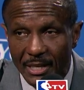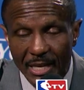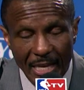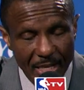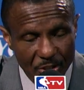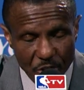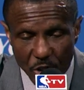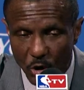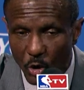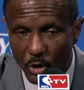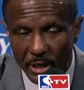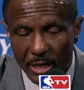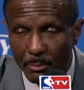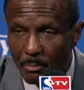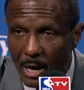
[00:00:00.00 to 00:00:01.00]
He's still going to
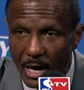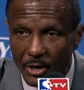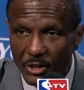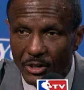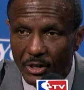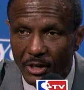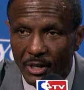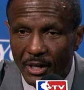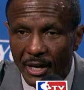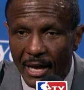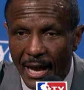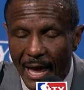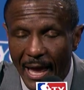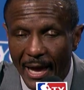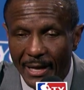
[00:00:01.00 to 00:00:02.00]
get better.
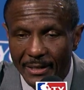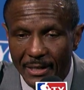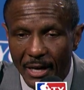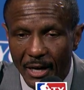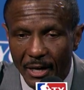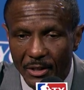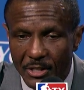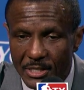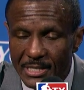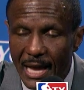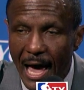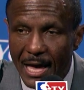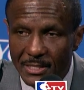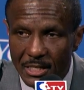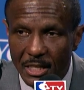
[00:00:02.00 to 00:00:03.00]
And the
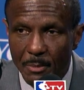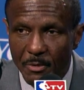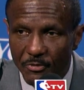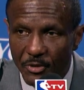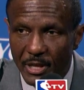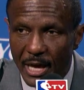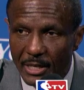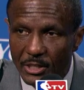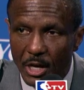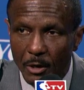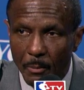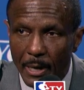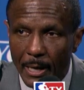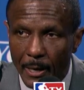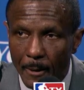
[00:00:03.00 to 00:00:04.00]
sky's the limit for that young
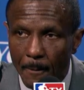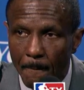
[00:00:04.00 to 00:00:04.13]
man.